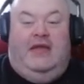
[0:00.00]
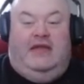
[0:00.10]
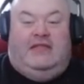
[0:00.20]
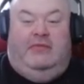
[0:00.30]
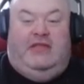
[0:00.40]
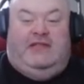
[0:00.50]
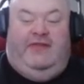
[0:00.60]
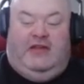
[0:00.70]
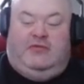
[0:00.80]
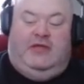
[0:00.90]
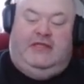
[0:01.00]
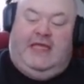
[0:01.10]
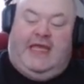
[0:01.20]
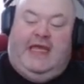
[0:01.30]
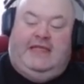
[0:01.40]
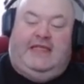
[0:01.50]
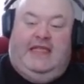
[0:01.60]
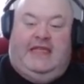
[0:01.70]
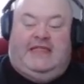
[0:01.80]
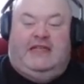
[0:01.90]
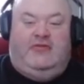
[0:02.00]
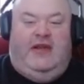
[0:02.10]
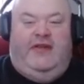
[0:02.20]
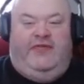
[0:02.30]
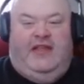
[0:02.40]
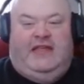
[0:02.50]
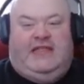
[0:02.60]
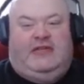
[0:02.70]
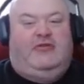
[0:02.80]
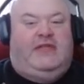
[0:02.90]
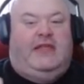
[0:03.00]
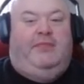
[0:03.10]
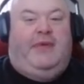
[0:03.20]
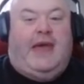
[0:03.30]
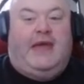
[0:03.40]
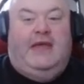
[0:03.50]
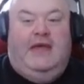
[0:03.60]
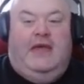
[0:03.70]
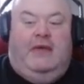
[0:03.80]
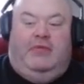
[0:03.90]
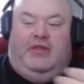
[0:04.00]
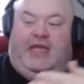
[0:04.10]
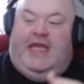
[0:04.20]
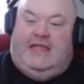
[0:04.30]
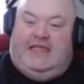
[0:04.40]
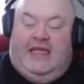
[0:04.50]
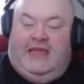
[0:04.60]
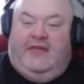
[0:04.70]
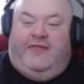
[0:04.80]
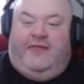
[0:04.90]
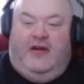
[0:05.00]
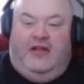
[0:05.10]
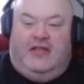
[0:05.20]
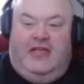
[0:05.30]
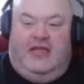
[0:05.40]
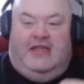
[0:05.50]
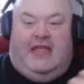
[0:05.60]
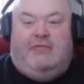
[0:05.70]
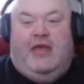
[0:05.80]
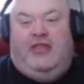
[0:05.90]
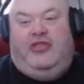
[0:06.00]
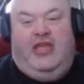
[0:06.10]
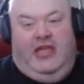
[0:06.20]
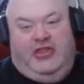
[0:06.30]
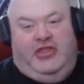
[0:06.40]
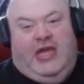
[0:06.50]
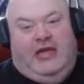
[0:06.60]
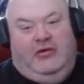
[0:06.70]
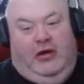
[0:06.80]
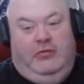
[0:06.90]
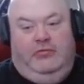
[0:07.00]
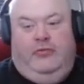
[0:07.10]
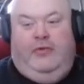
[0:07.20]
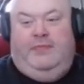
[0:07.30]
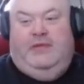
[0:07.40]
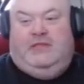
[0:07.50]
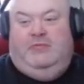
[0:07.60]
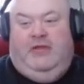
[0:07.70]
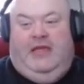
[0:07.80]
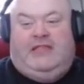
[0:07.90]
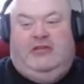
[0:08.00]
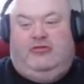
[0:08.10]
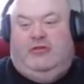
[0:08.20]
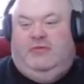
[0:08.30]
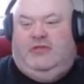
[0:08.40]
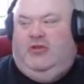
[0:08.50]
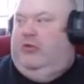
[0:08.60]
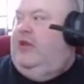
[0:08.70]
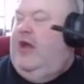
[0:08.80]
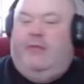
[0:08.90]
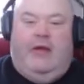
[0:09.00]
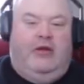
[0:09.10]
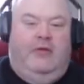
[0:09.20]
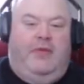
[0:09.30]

some of these figures because they can't see the accessory, and if the accessory's in the back but they can't see it in the front, they may think that, oh, weapons, the accessory's been stolen, I'm not going to